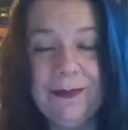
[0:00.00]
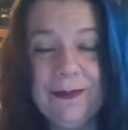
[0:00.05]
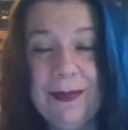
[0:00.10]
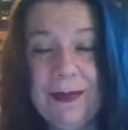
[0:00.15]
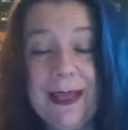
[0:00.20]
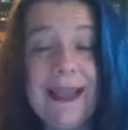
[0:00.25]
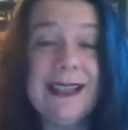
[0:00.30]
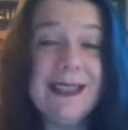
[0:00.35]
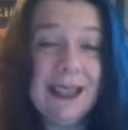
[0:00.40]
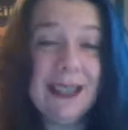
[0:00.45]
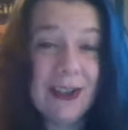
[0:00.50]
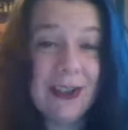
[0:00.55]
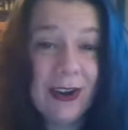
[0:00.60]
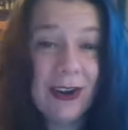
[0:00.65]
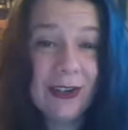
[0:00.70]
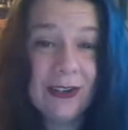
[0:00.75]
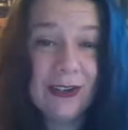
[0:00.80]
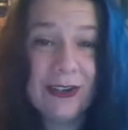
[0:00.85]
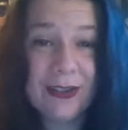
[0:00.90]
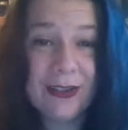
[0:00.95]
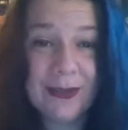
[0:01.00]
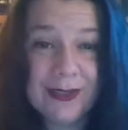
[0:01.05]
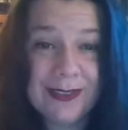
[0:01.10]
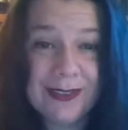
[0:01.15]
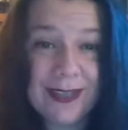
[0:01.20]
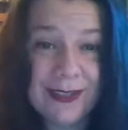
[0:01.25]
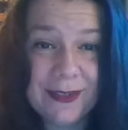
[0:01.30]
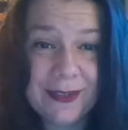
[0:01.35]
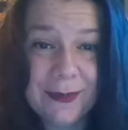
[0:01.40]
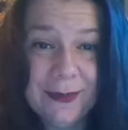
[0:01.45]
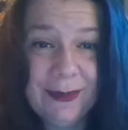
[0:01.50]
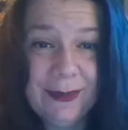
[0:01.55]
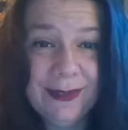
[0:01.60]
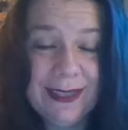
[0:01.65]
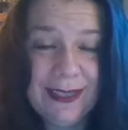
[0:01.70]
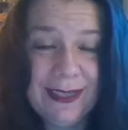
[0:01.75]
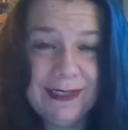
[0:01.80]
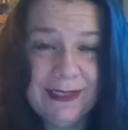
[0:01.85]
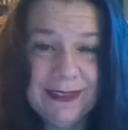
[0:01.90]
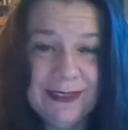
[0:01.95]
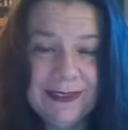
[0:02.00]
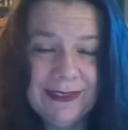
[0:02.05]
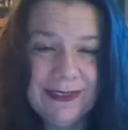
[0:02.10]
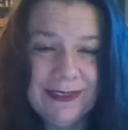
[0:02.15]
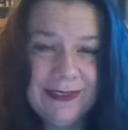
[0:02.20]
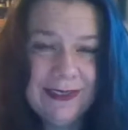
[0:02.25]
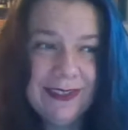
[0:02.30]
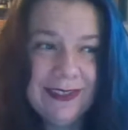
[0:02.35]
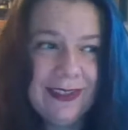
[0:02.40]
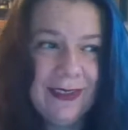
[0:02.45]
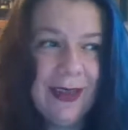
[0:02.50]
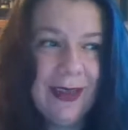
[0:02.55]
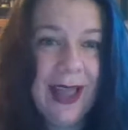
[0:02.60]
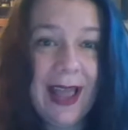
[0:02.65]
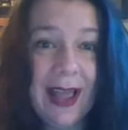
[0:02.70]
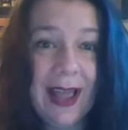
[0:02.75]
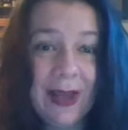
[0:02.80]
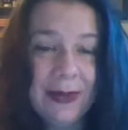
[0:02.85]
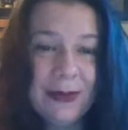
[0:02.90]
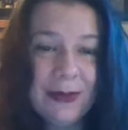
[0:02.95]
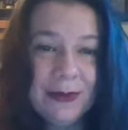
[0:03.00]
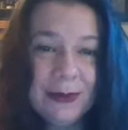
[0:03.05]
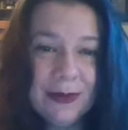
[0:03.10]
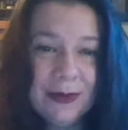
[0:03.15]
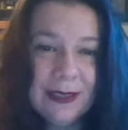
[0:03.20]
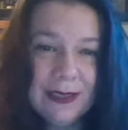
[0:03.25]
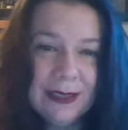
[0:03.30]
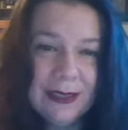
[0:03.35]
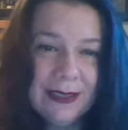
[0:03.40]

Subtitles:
because they are so accessible now, how